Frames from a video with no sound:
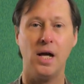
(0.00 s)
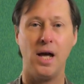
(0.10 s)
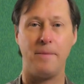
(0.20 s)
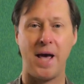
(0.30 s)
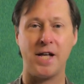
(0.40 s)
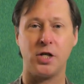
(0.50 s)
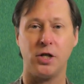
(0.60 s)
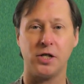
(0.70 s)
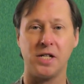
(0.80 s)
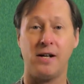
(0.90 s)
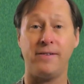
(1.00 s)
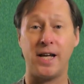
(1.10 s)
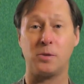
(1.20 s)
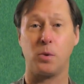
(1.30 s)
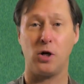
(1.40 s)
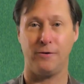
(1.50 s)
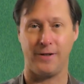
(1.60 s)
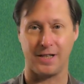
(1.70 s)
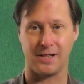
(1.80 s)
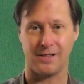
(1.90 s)
Imagine yourself as
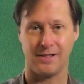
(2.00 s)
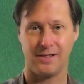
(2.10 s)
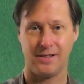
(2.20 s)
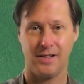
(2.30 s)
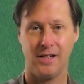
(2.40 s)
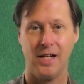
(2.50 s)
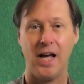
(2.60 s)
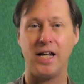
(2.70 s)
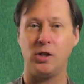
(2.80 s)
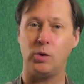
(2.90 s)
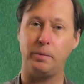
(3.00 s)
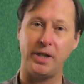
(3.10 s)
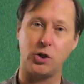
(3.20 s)
perfect, and you will be